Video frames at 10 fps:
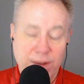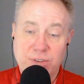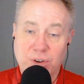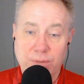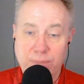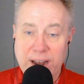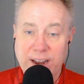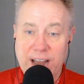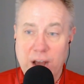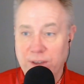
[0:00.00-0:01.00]
So in
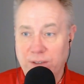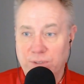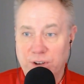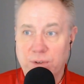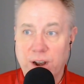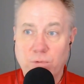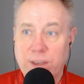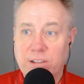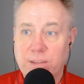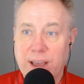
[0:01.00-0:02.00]
betting, now we do it on a
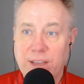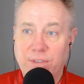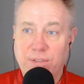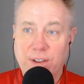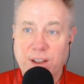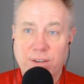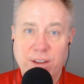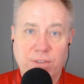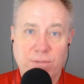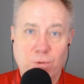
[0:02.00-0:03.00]
weekly basis, and there he
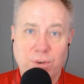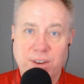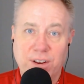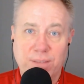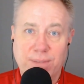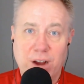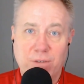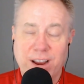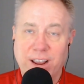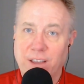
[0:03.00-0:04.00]
is at 14 in the power
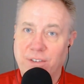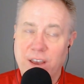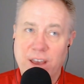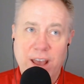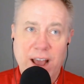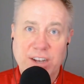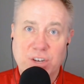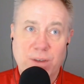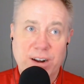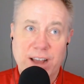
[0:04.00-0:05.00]
rankings. I
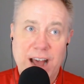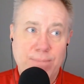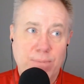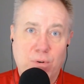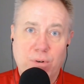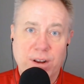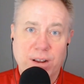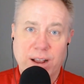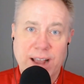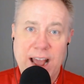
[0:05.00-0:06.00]
just wanted to hop aboard
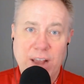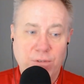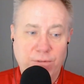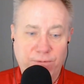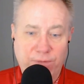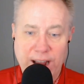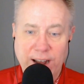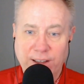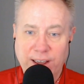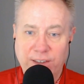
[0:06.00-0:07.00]
a guy who
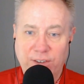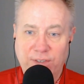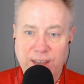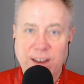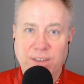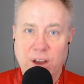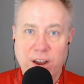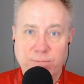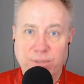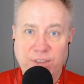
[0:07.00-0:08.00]
finally has said he's
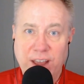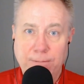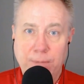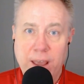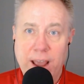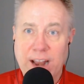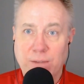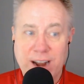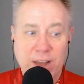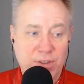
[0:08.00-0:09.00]
100%, and he
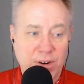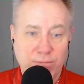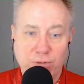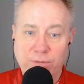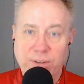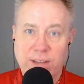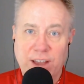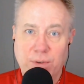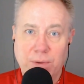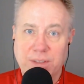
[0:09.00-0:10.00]
went out there and proved it
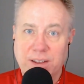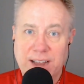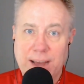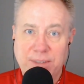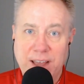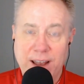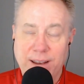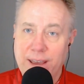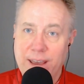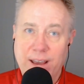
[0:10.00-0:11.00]
last week with the top 10.
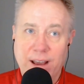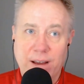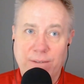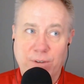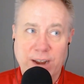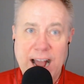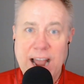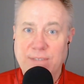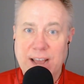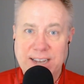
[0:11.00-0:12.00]
For a guy
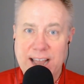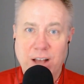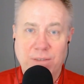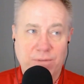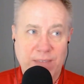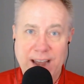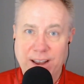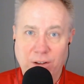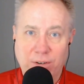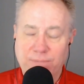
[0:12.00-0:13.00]
of that talent, of that
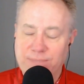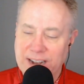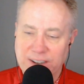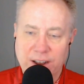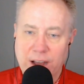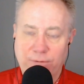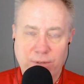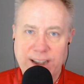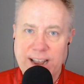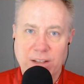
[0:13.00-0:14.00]
ilk, that's enough
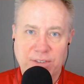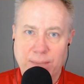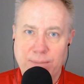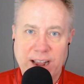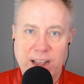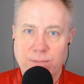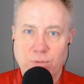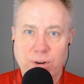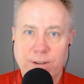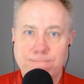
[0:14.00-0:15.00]
right now. Let's get back on the board.